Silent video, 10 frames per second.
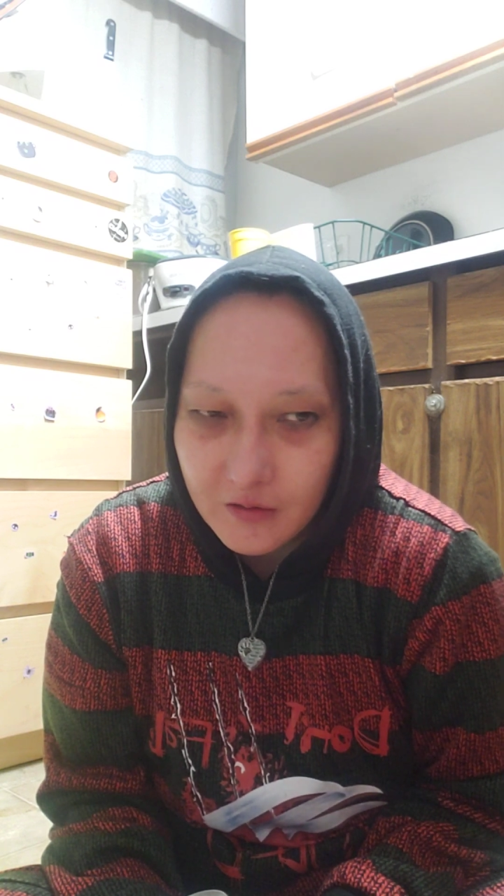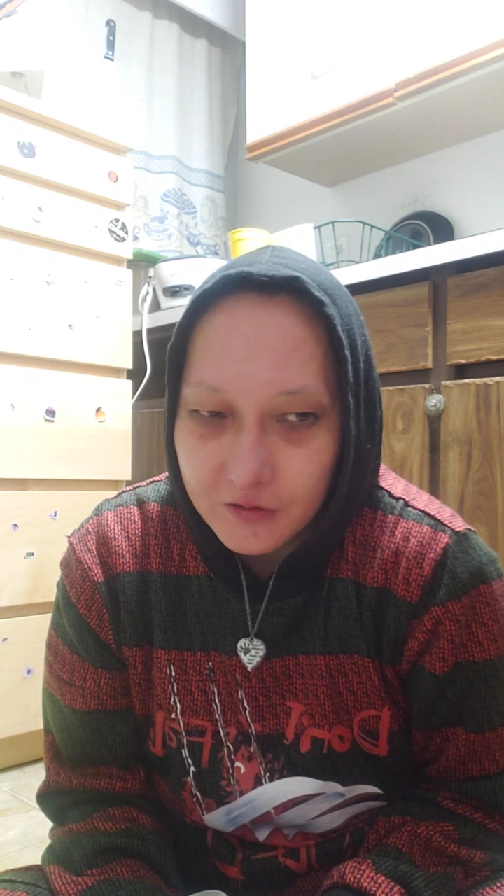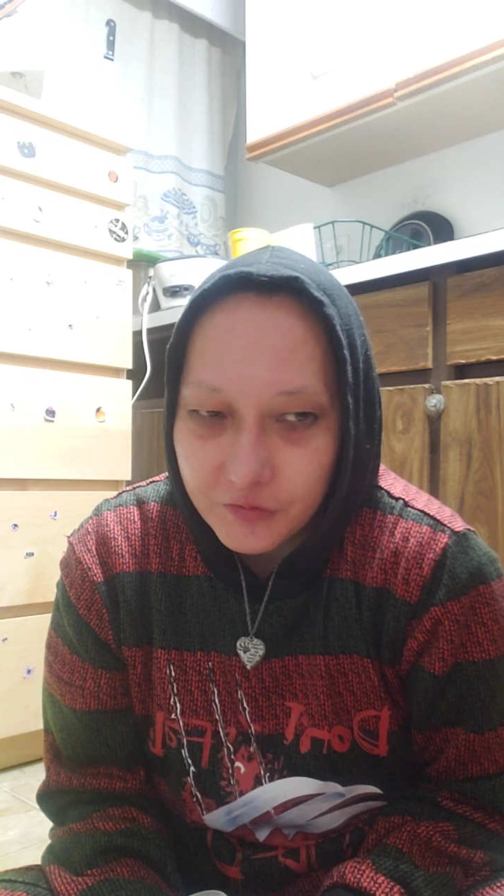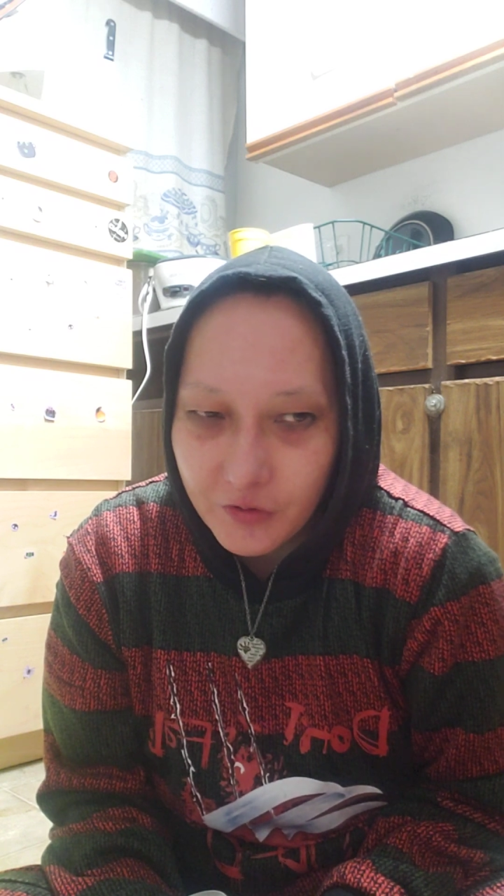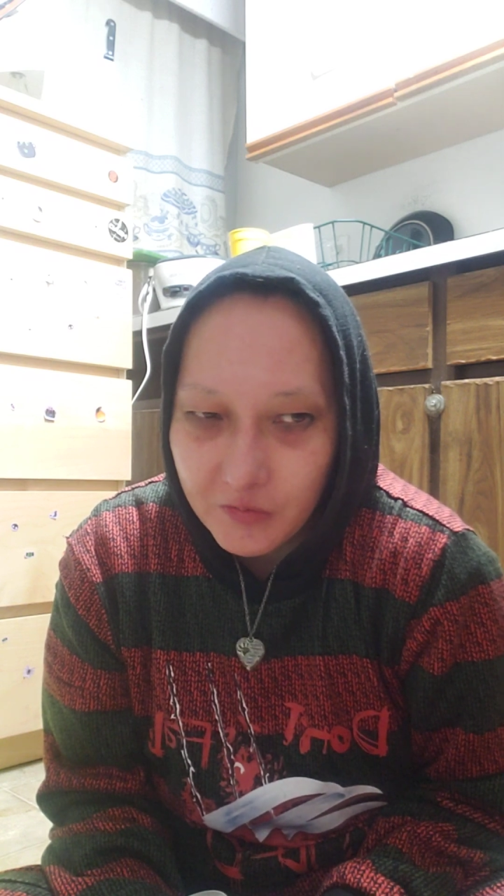
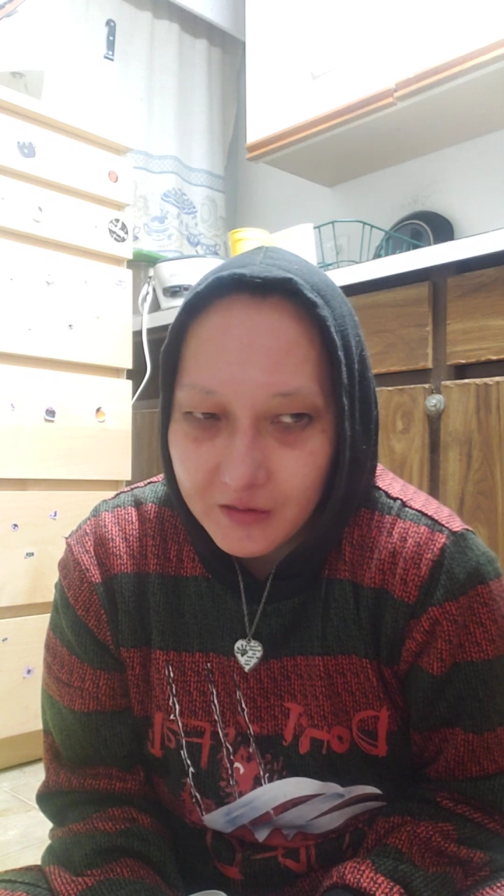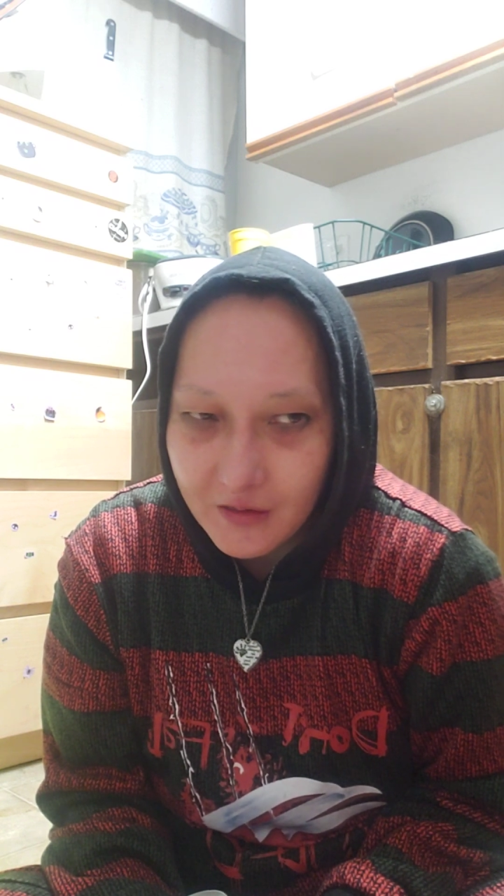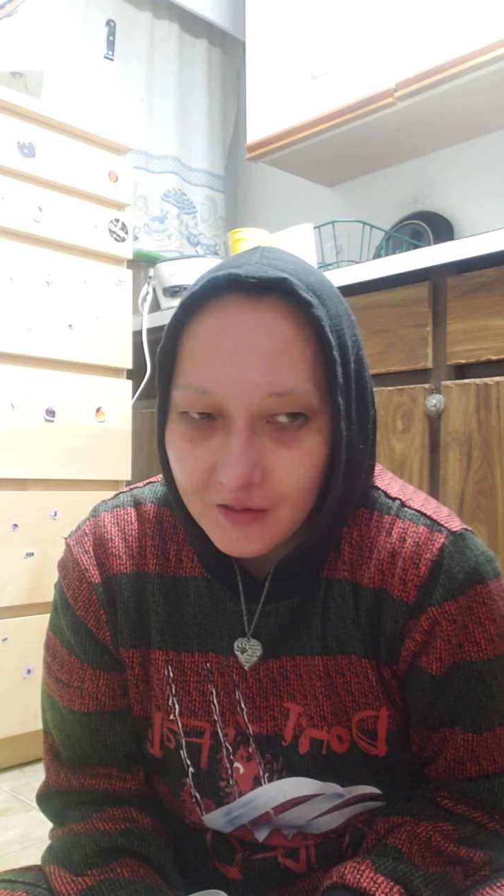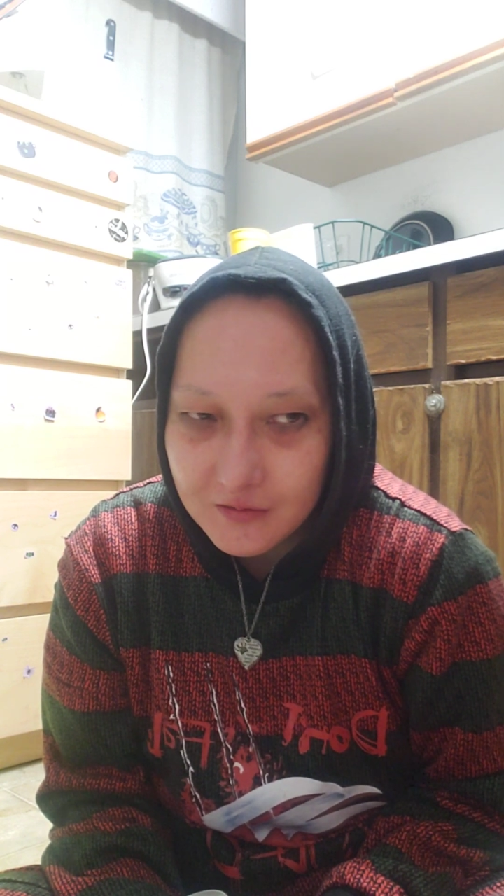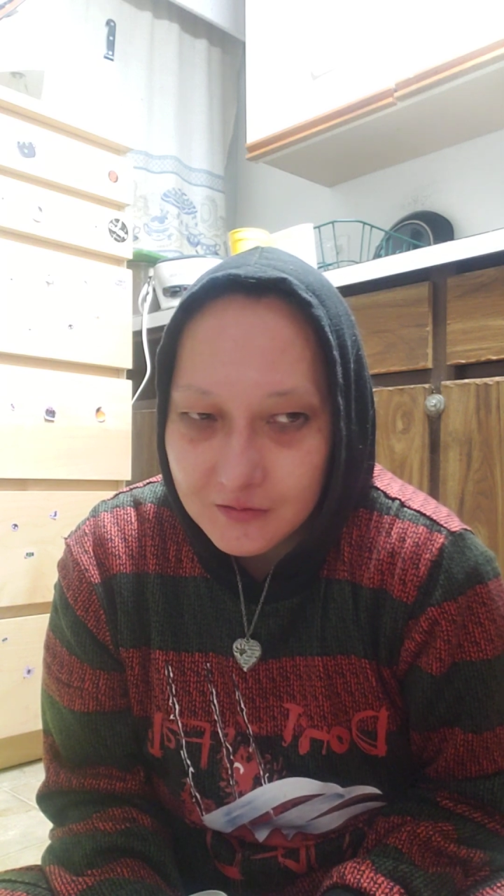That's why my
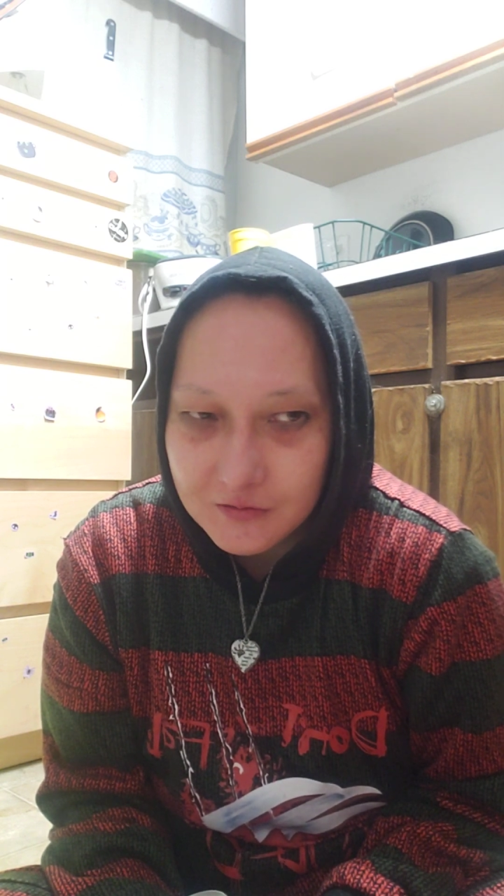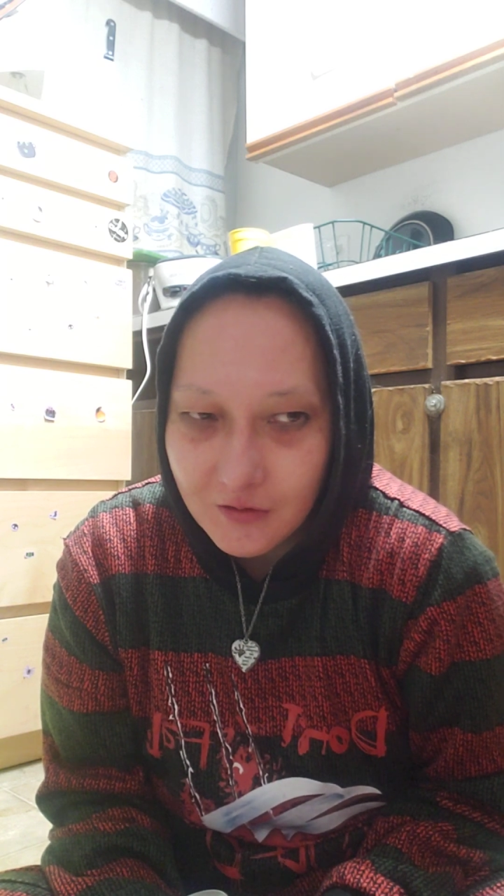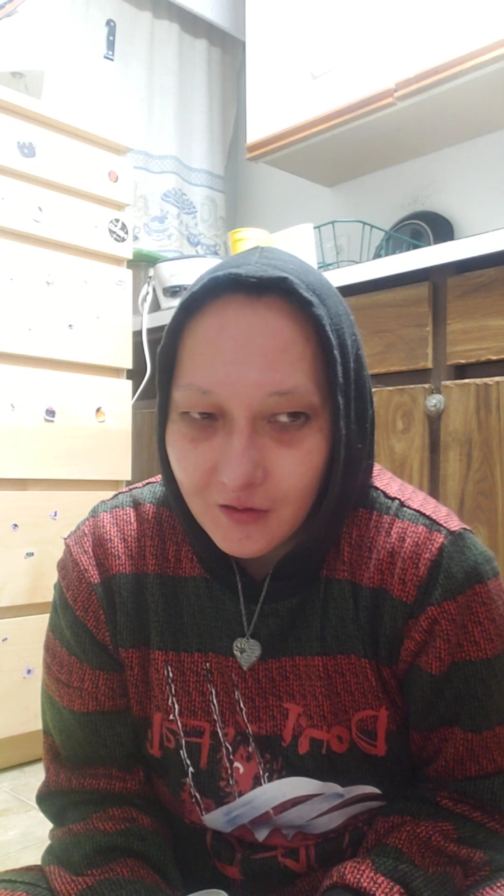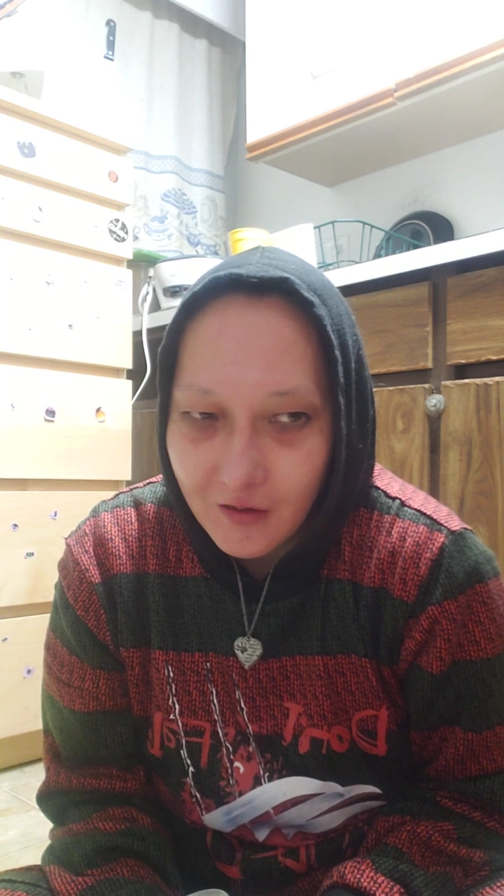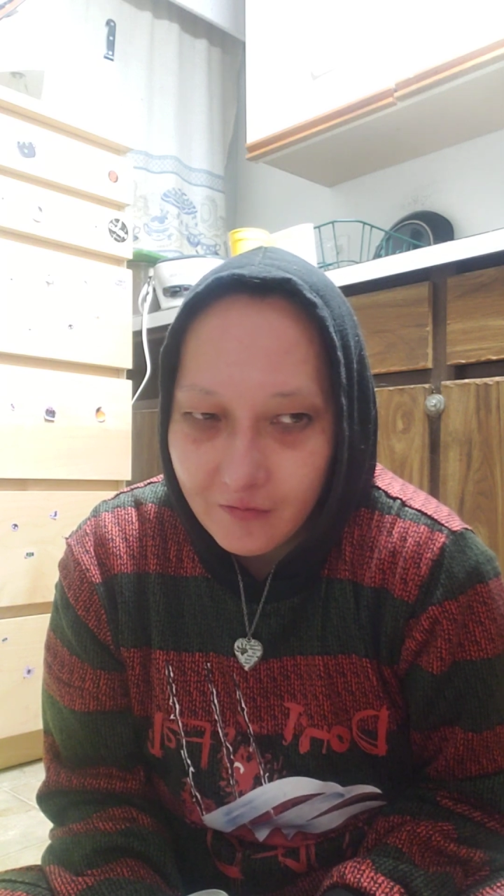dad does
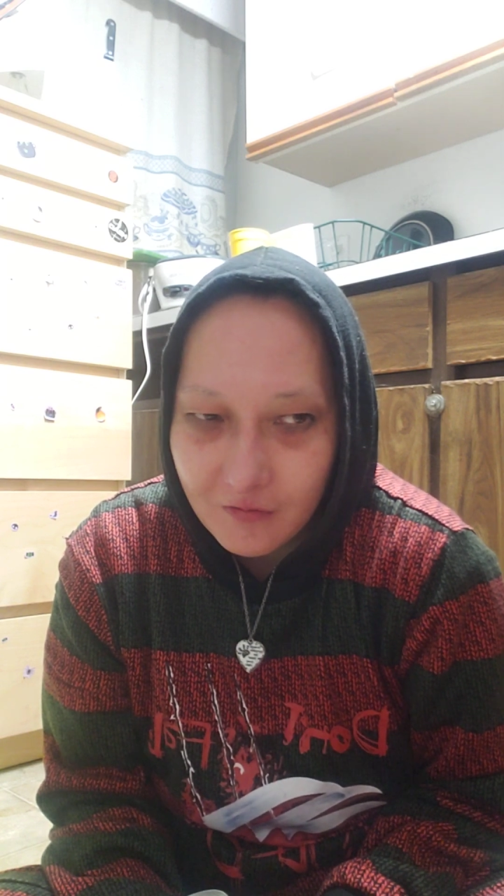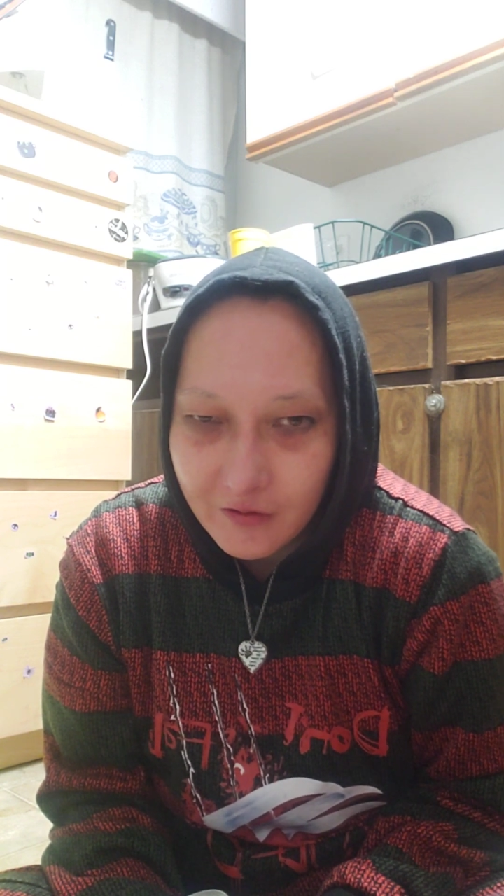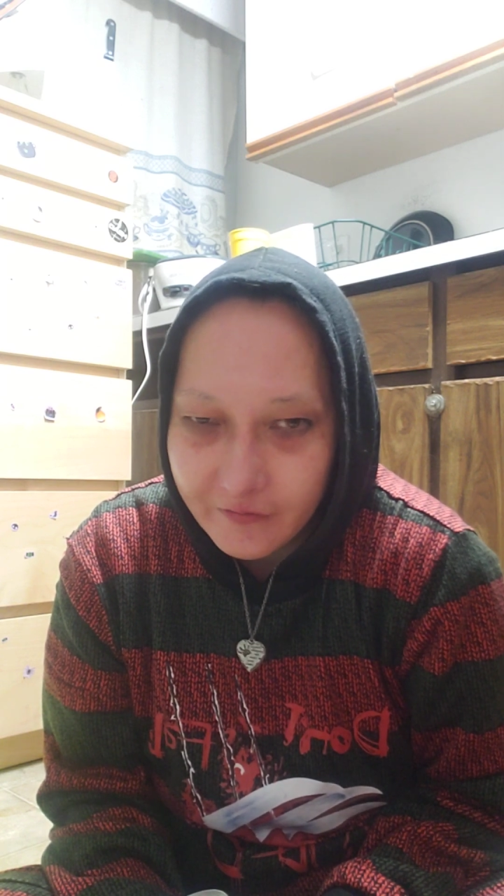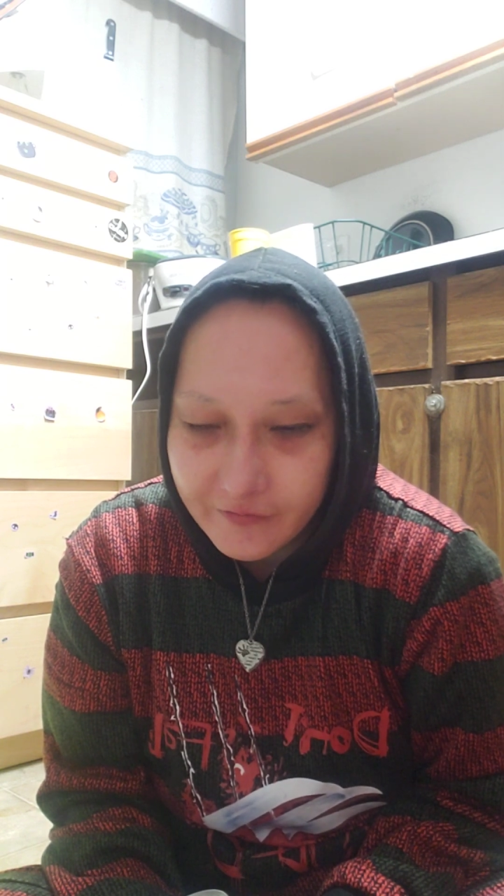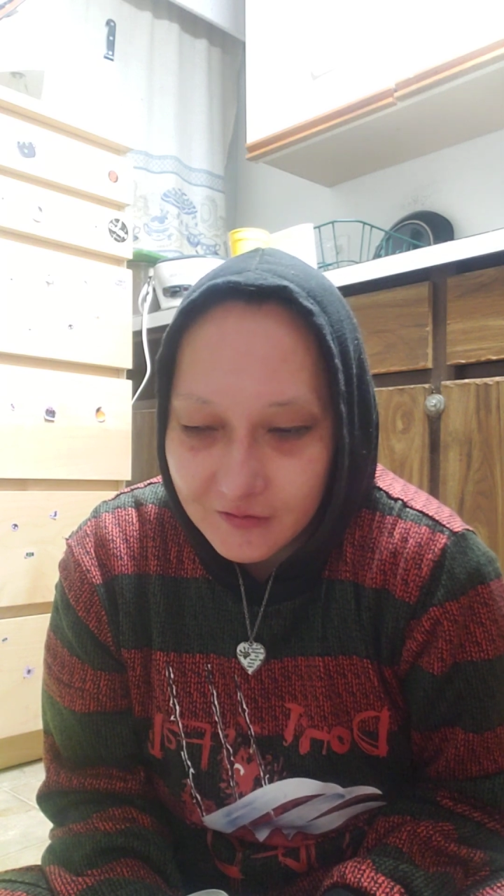not have a
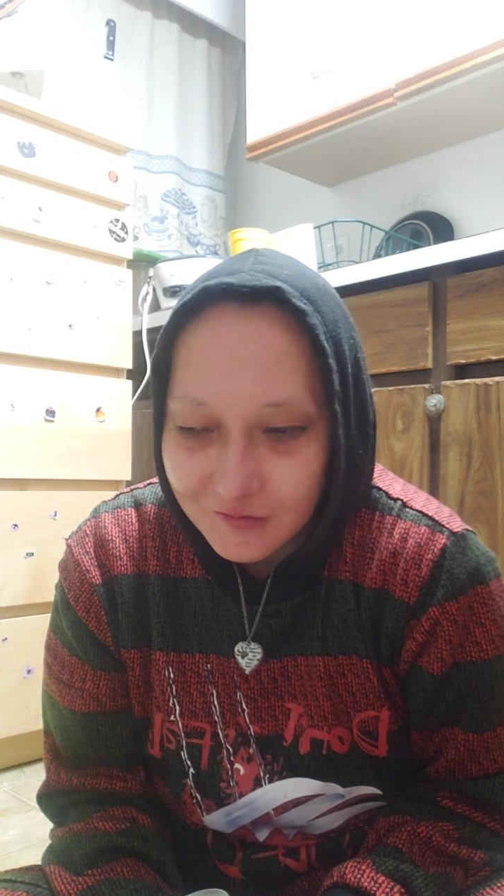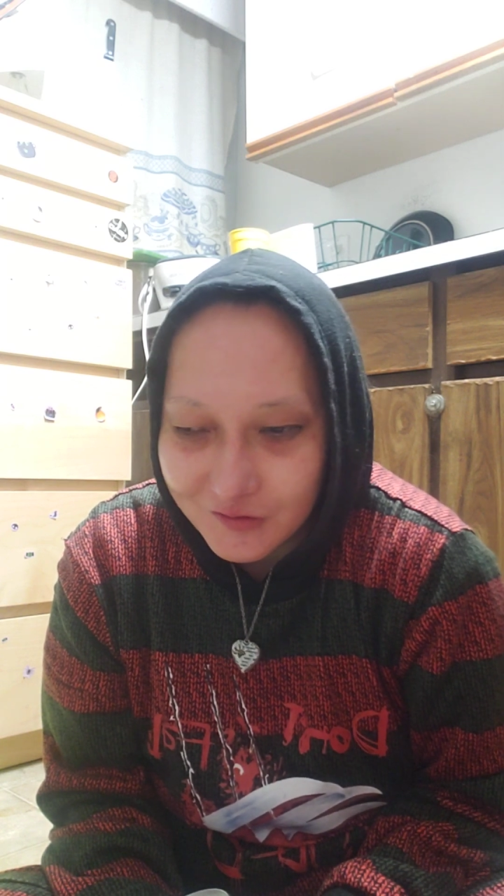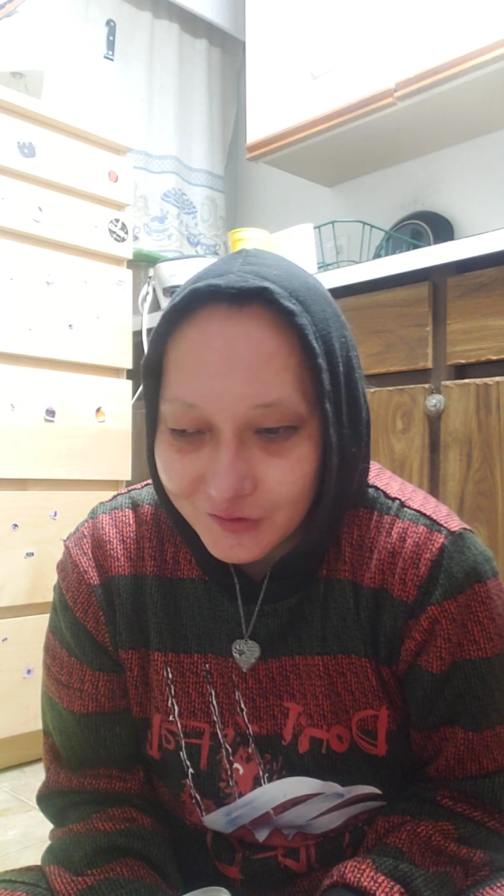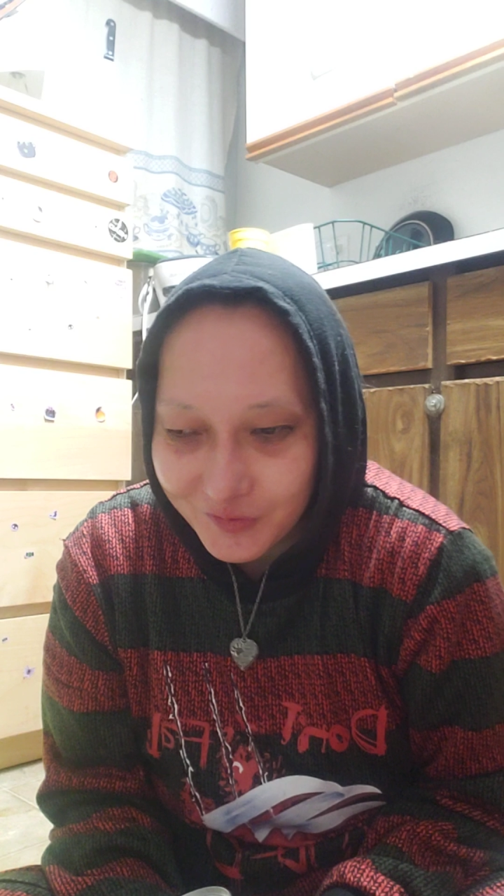lot of friends